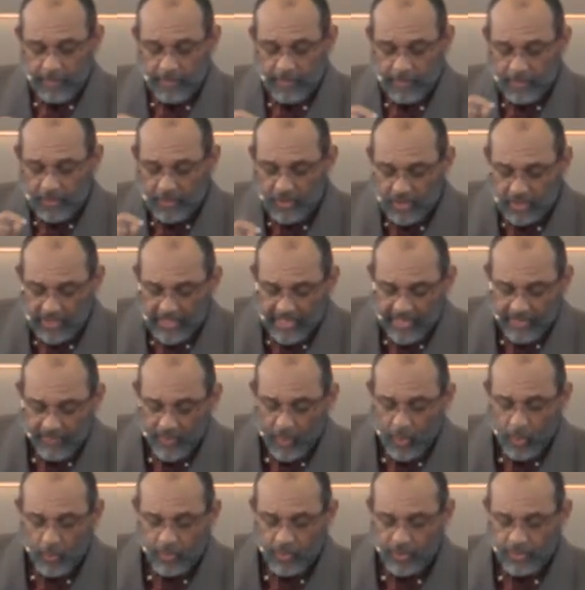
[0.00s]
the slave
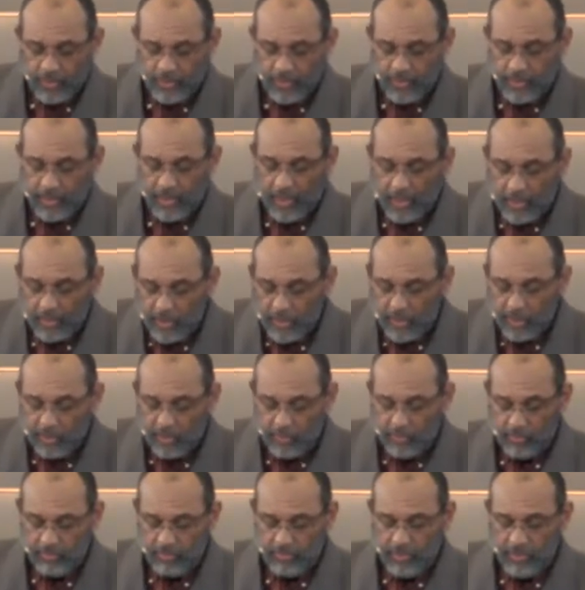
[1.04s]
owners knew
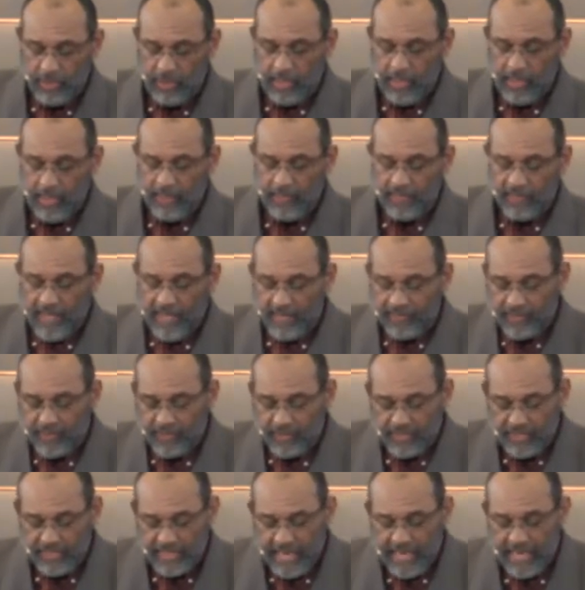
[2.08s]
that the
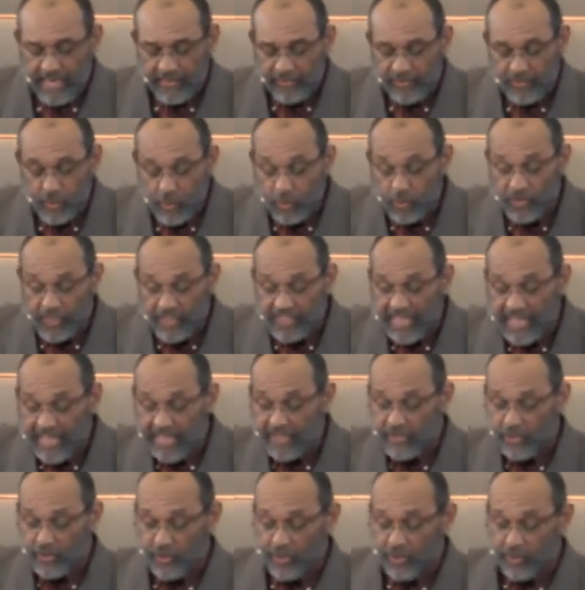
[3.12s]
da- knew the
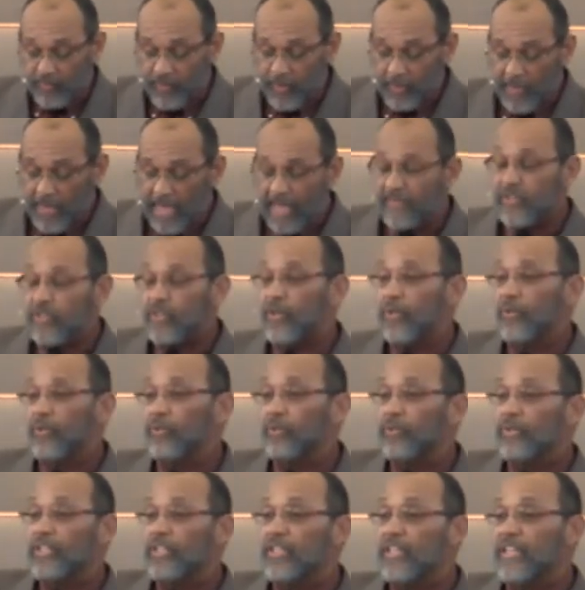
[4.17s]
danger of the
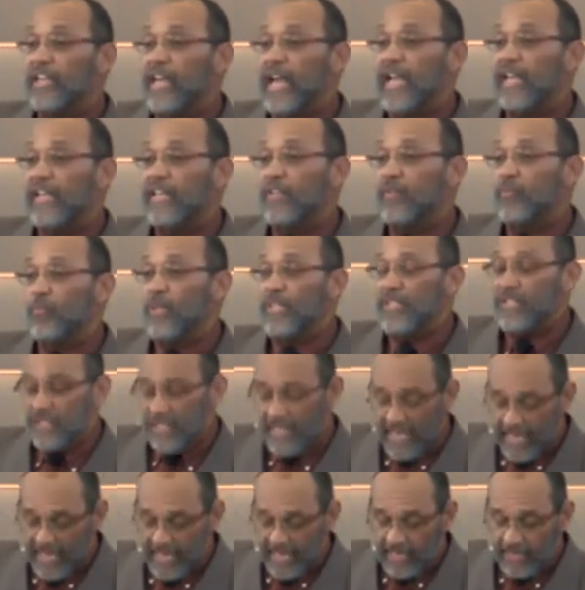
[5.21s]
motto, united we
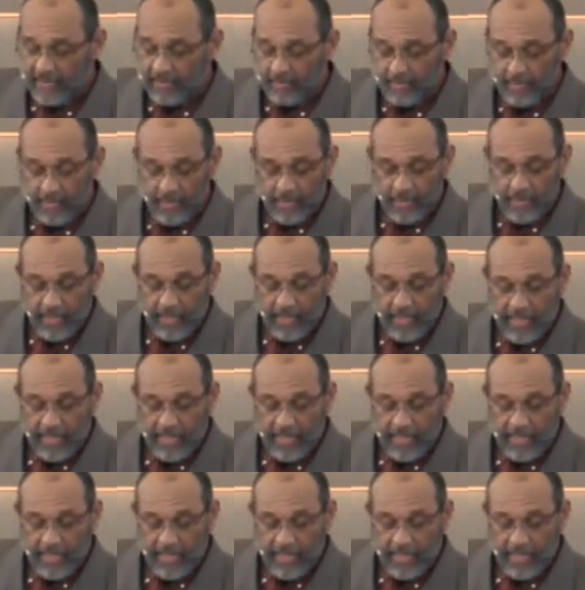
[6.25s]
stand and